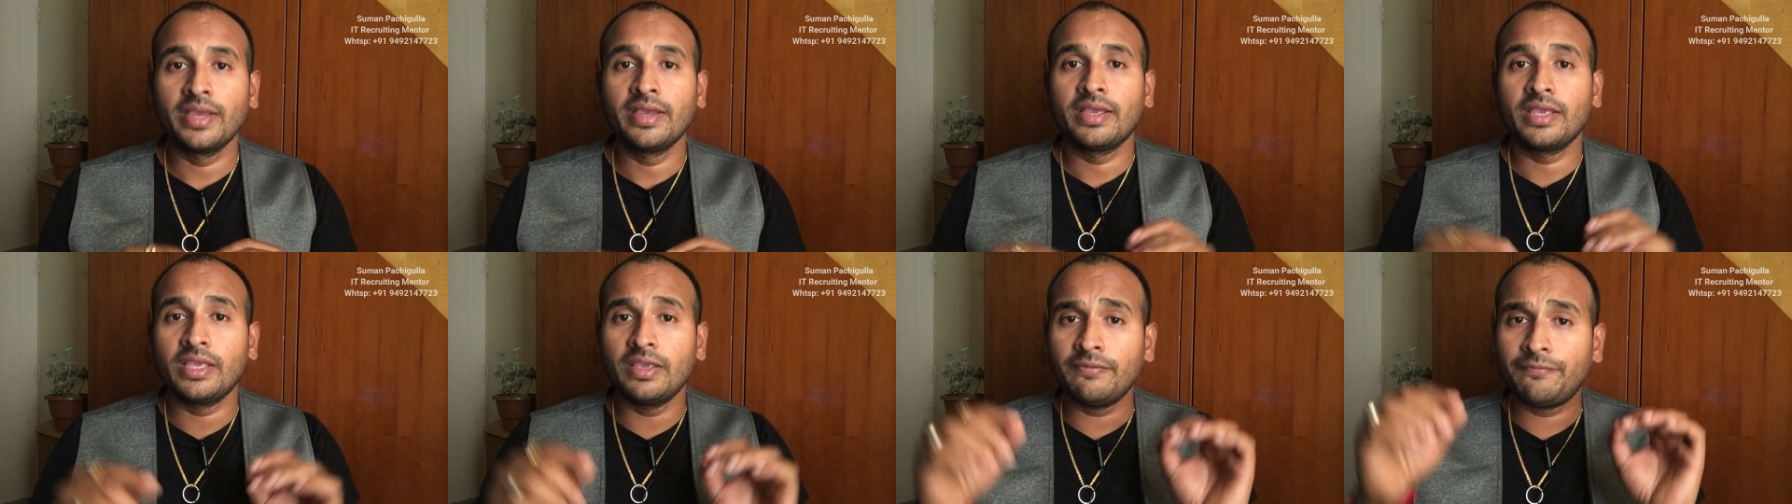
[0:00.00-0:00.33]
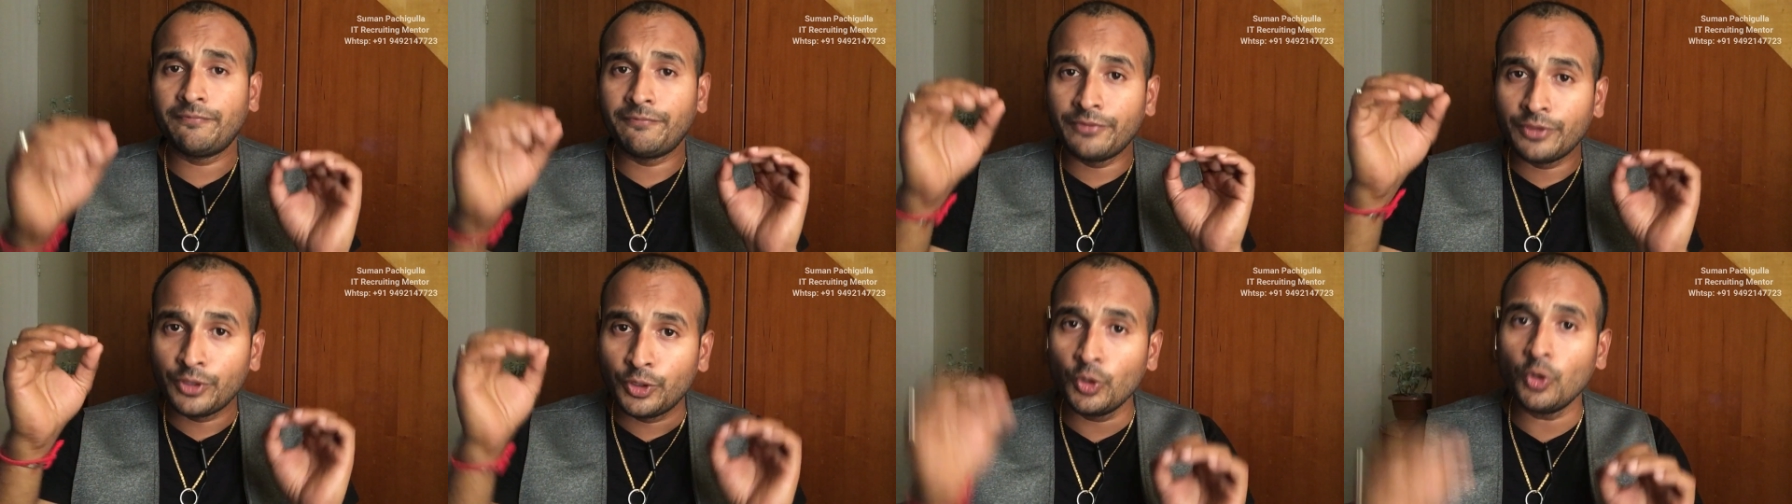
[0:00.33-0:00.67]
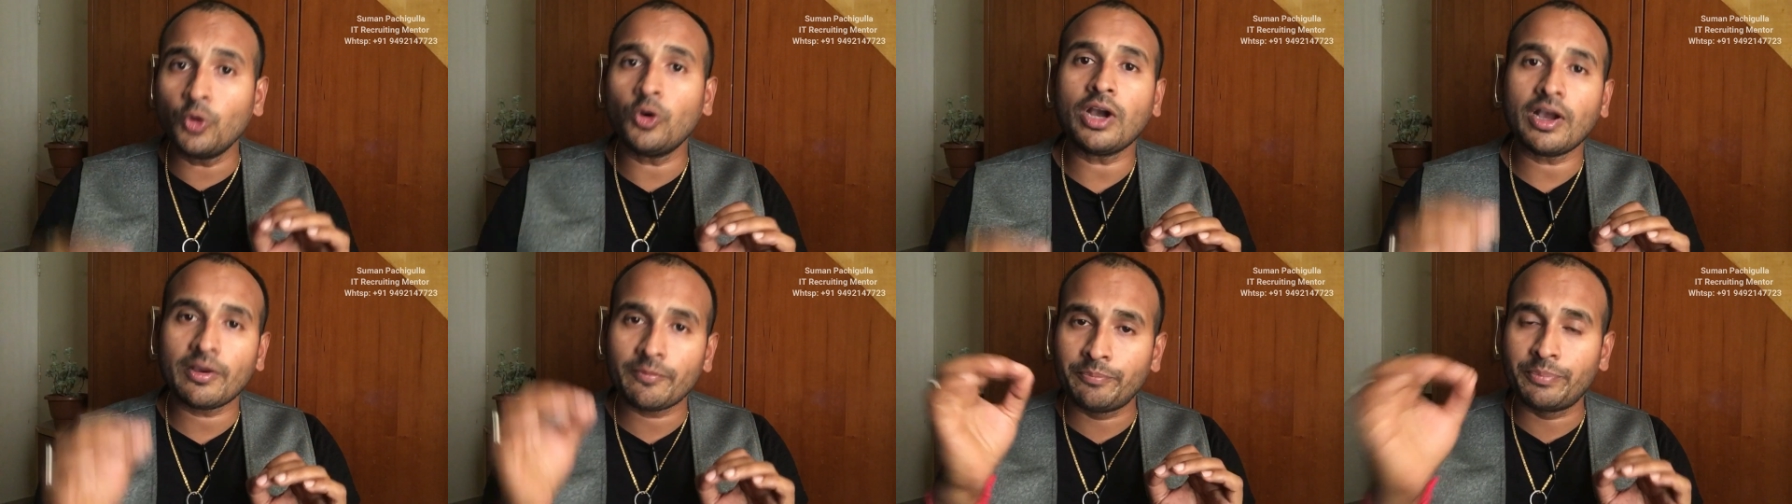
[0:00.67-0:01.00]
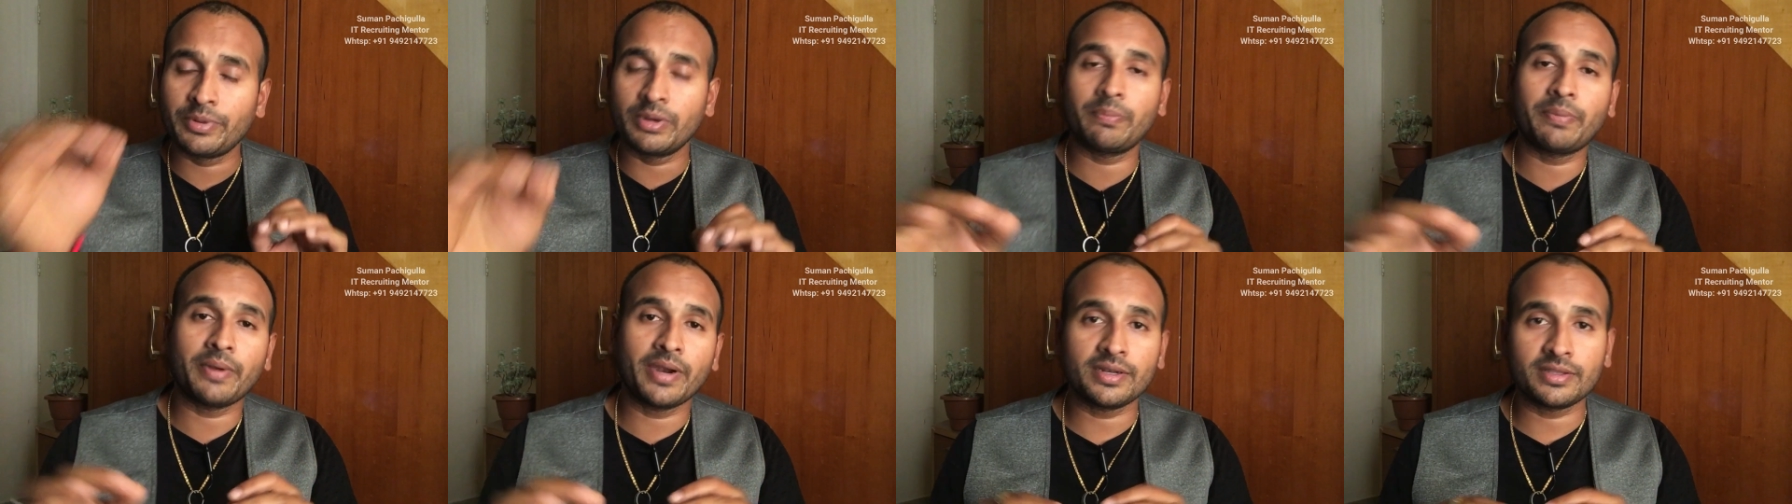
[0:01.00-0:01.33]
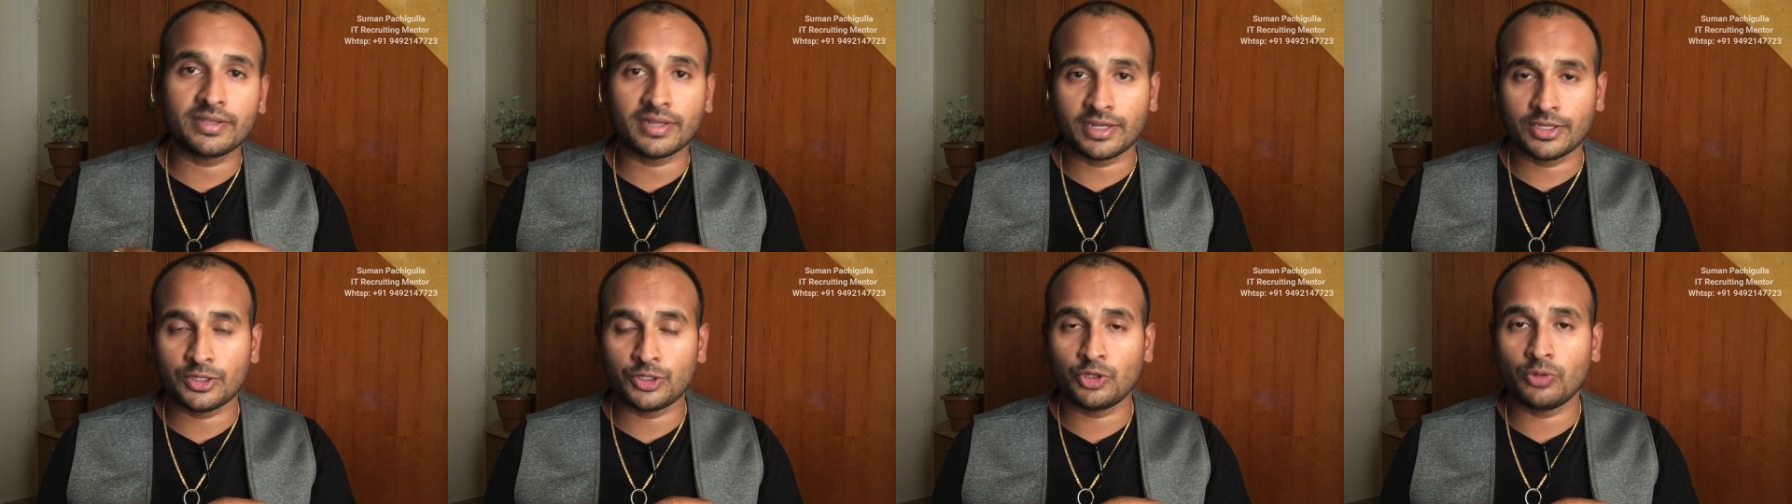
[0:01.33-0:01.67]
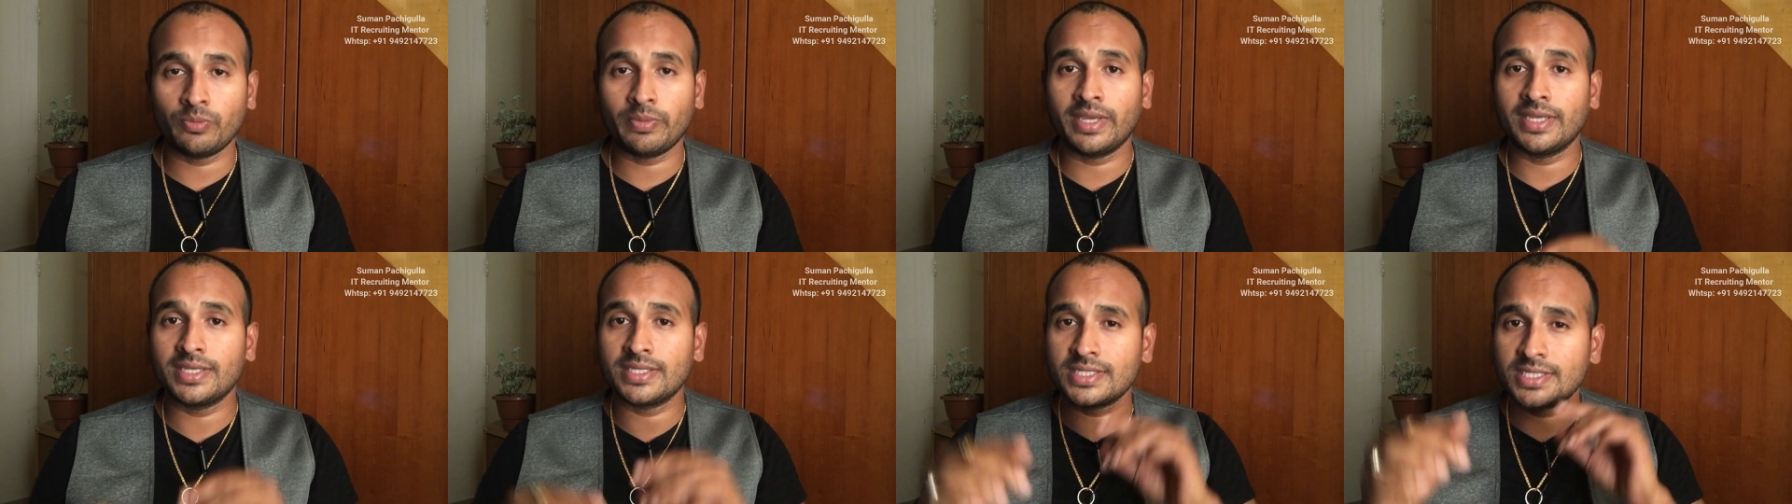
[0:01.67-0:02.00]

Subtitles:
If you have prepared the resume,